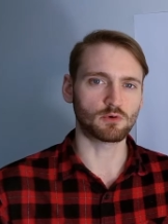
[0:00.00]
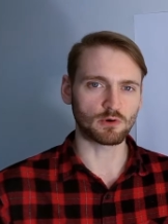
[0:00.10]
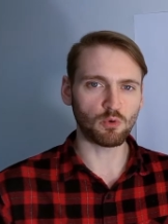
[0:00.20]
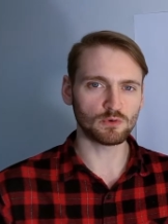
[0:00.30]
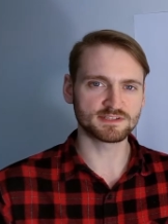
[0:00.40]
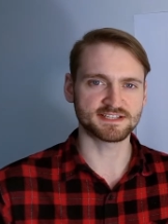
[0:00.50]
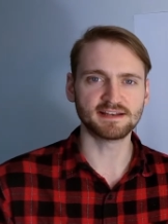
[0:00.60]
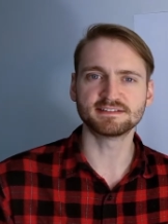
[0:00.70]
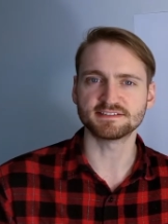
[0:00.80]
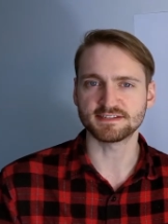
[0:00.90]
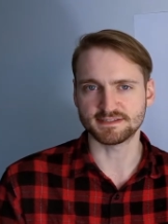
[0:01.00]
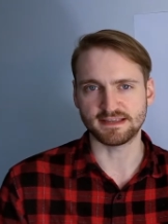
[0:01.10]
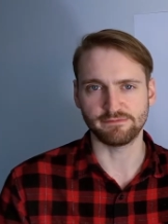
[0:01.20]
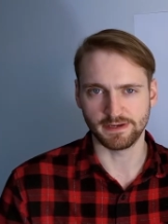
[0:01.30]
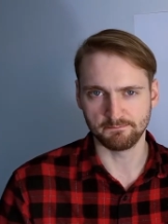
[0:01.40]
or whole sentences
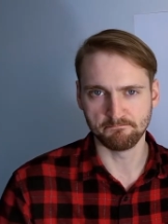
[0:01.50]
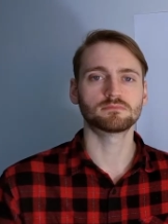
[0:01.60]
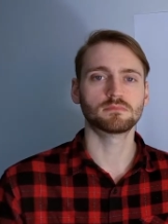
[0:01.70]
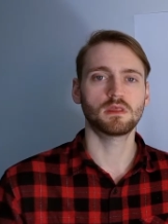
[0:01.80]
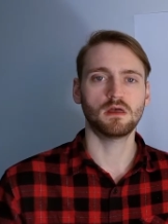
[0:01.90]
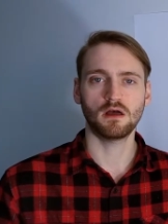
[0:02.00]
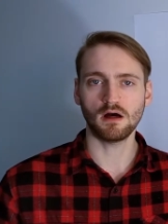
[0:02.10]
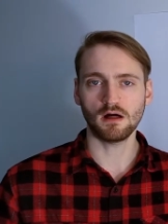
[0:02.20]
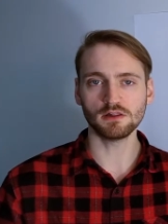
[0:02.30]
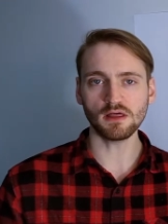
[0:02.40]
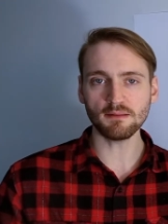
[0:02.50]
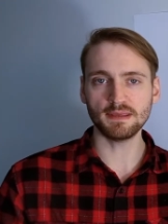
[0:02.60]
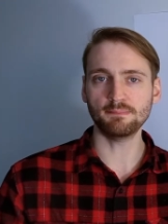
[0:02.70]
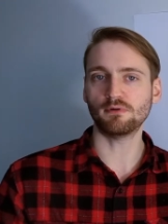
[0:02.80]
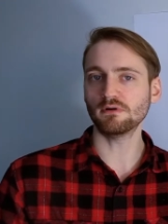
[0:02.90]
even. A lot of
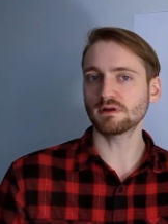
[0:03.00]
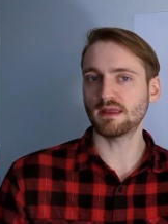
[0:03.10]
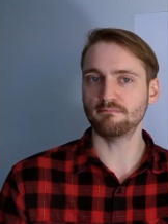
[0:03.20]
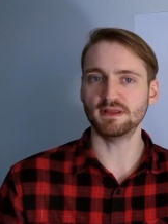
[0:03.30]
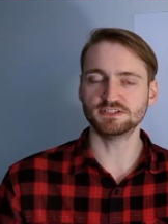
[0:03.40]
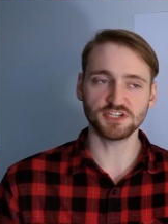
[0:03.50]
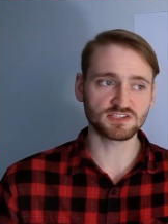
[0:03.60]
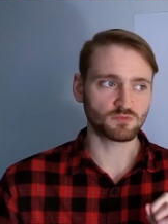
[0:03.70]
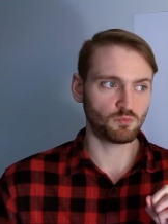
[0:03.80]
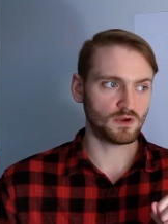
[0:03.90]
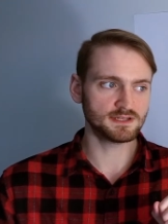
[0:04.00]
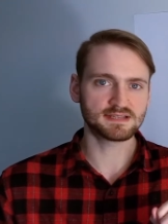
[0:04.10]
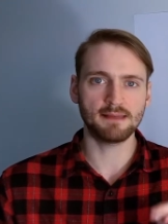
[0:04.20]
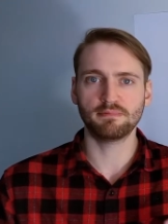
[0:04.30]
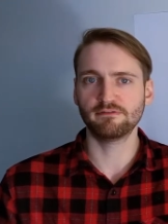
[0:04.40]
people can be just one
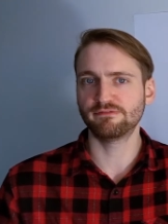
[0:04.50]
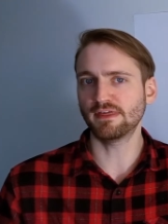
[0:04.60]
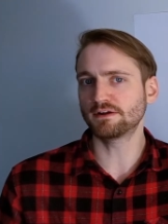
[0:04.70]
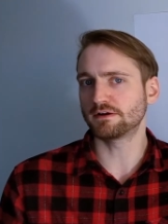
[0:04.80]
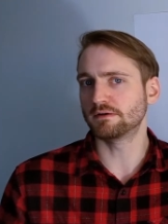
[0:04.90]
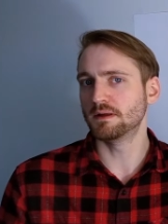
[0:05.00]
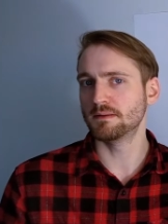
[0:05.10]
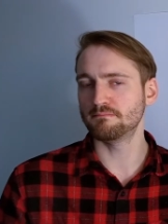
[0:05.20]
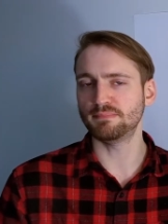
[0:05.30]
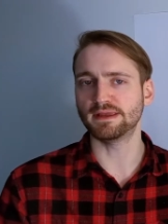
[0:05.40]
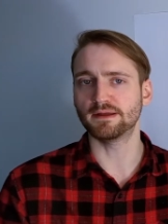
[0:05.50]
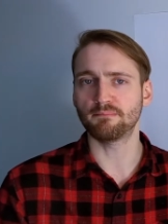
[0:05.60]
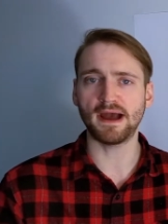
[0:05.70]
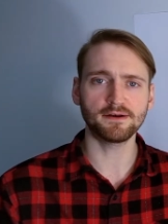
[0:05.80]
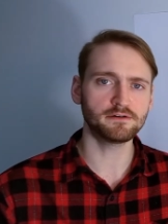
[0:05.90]
type of thinker, be it
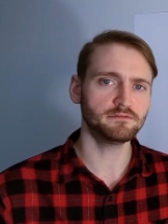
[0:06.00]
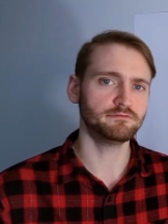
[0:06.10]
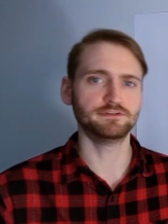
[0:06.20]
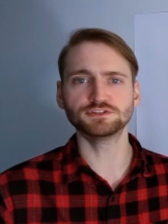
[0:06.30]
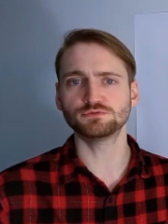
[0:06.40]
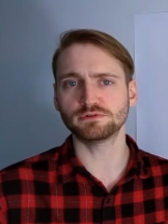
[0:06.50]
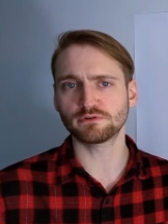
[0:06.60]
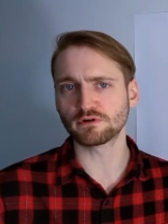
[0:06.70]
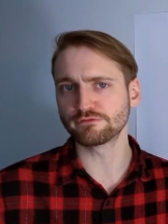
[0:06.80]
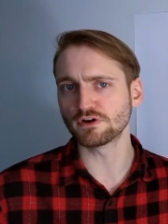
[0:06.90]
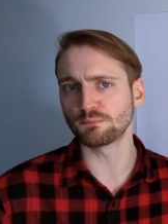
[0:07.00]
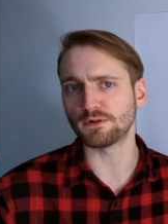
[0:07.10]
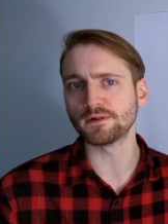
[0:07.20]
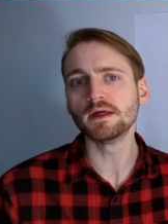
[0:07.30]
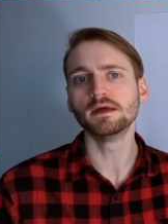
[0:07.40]
pattern, visual, or verbal,